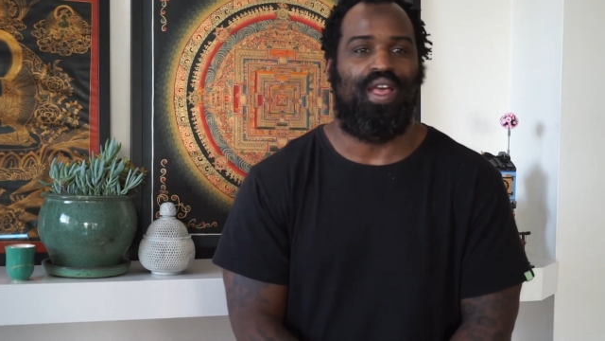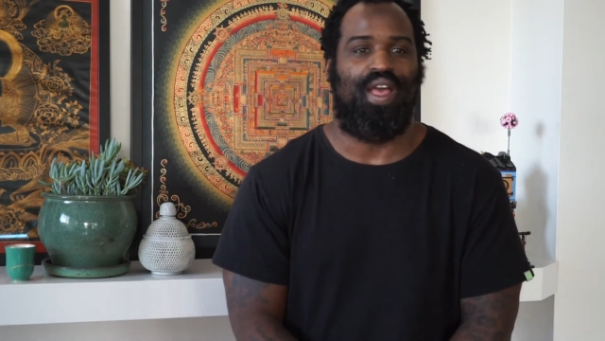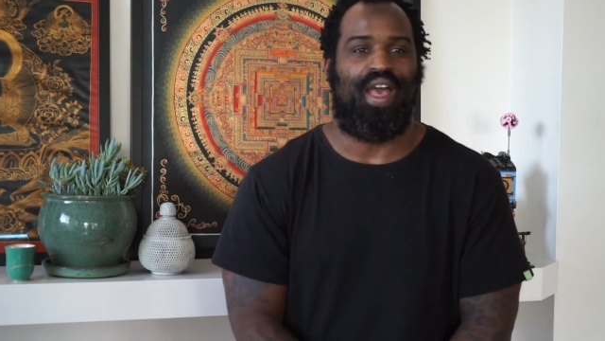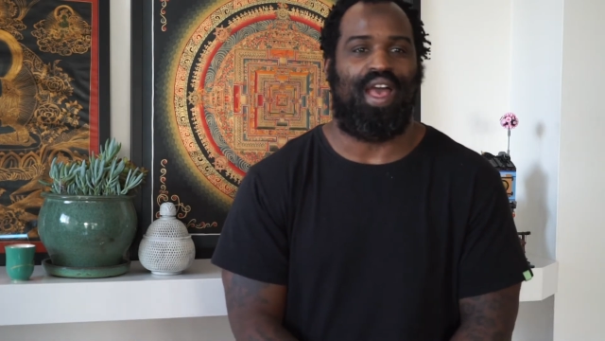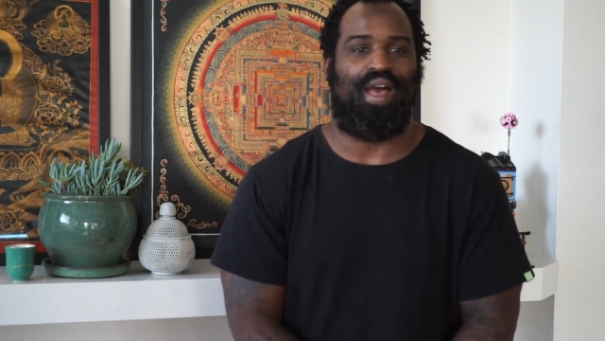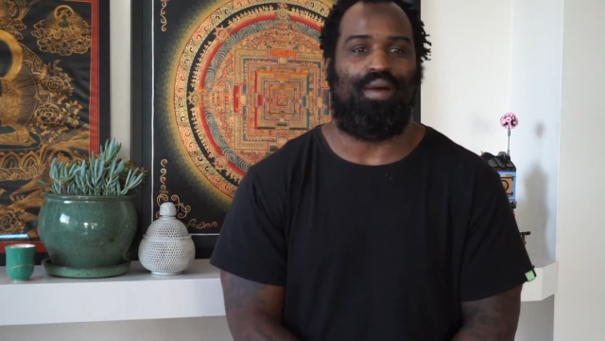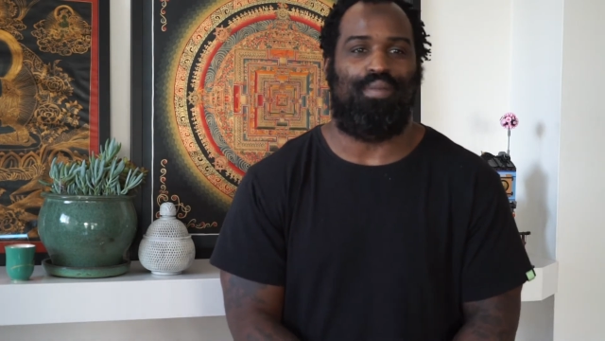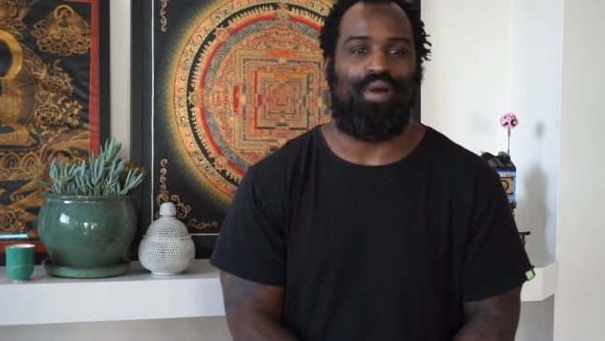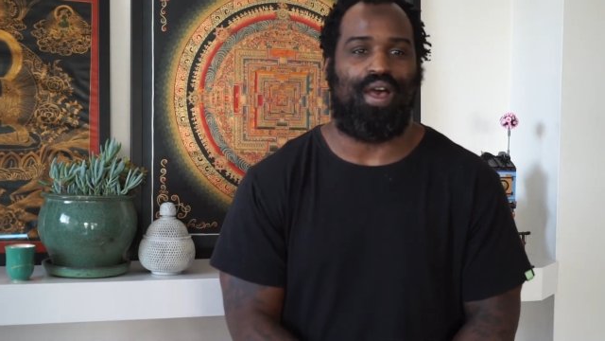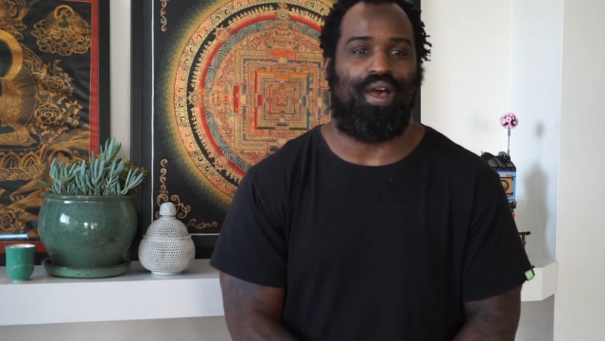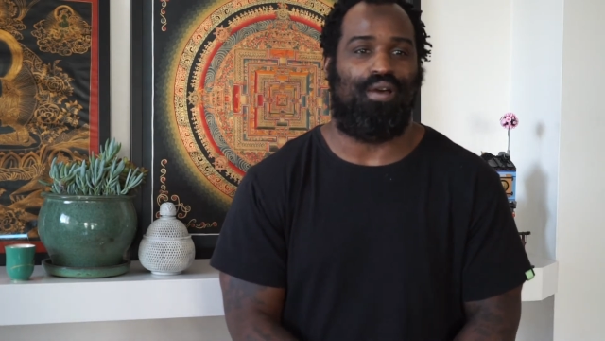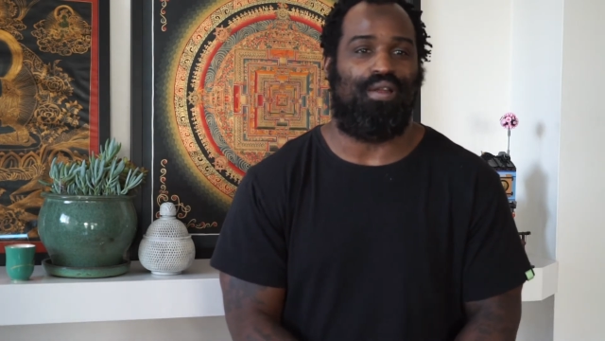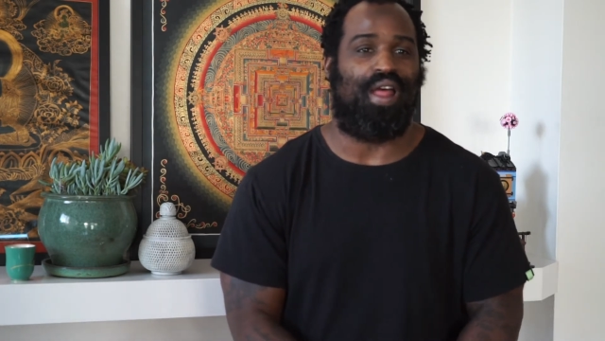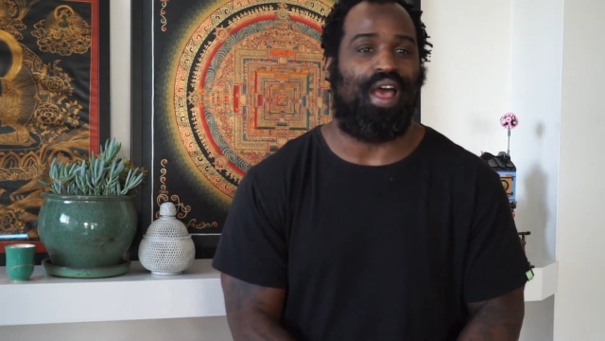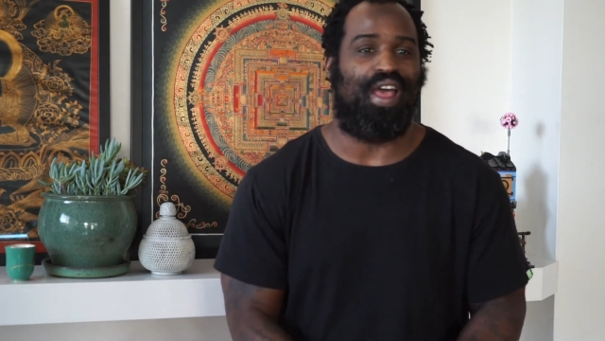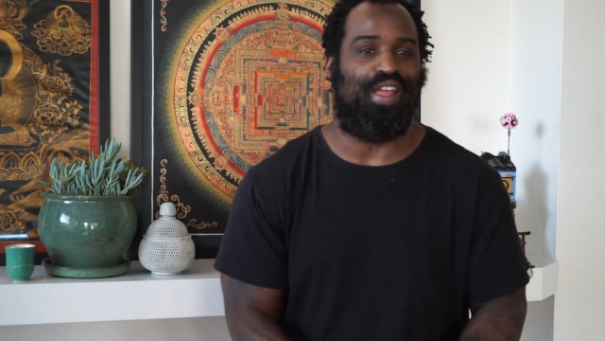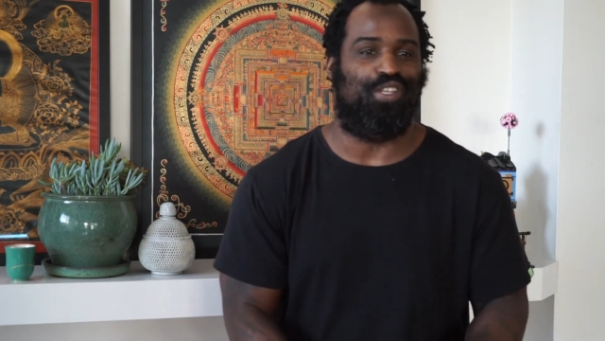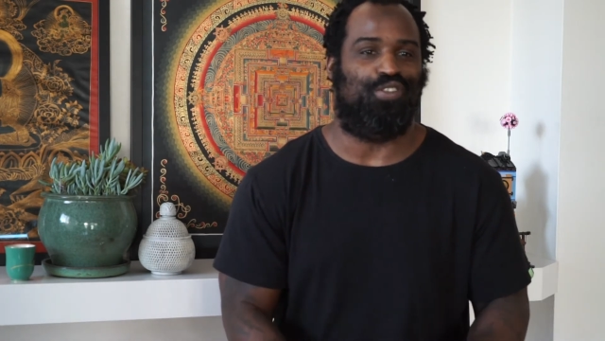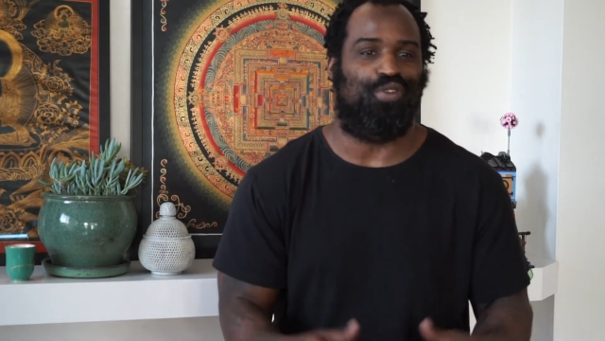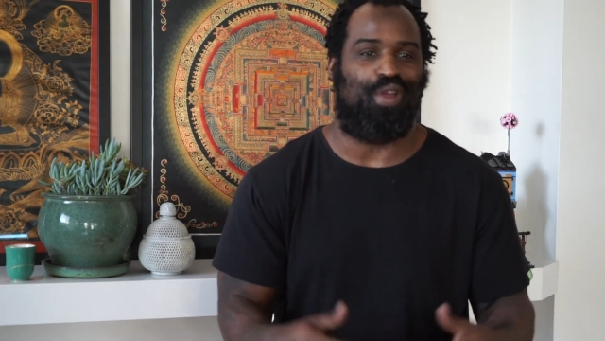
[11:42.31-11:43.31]
how about
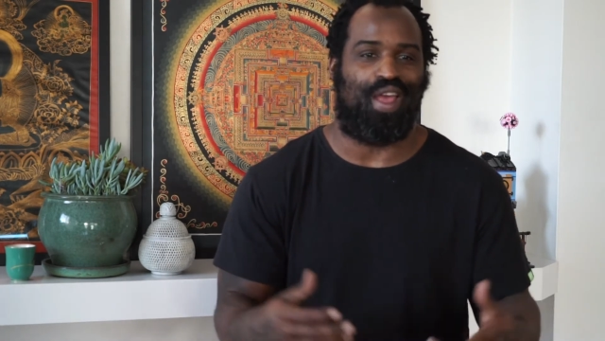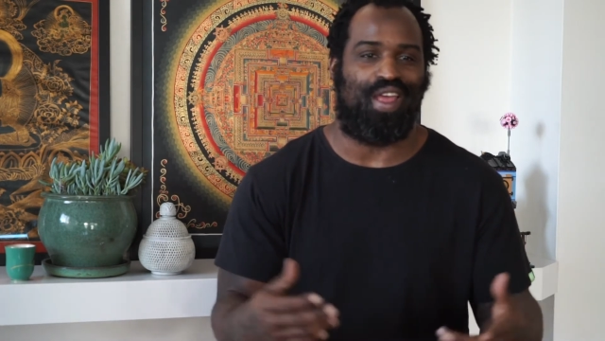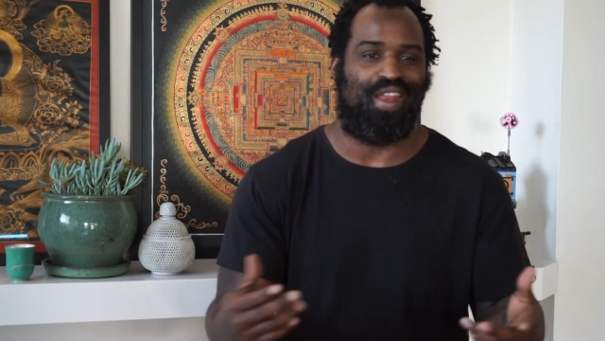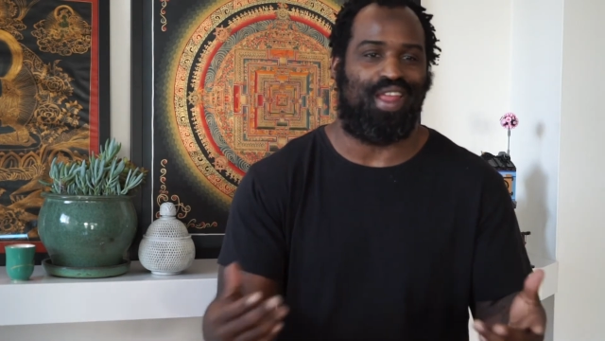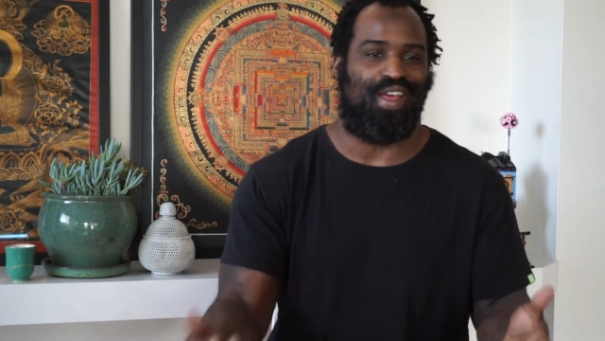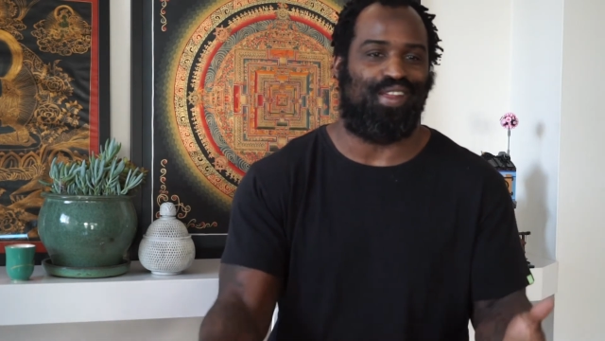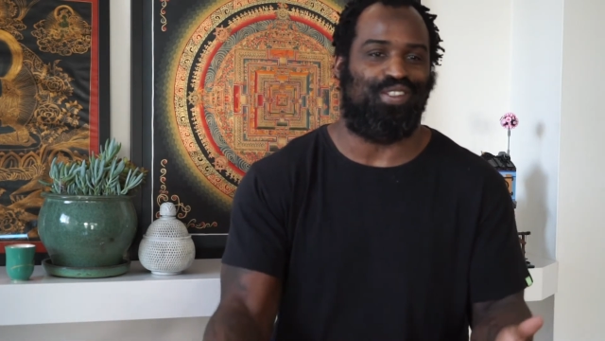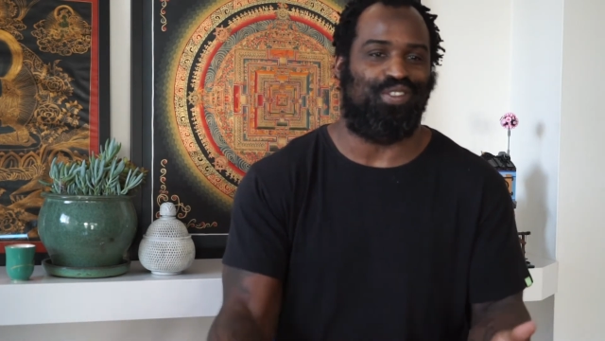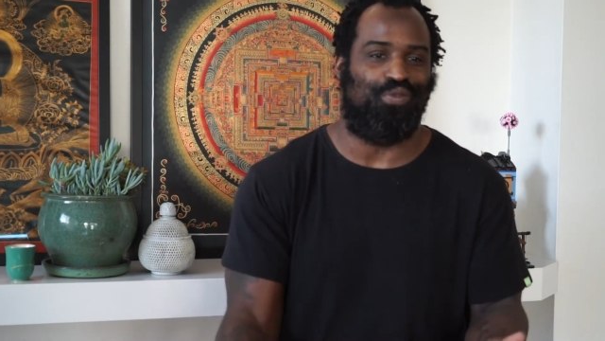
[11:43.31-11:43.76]
I try not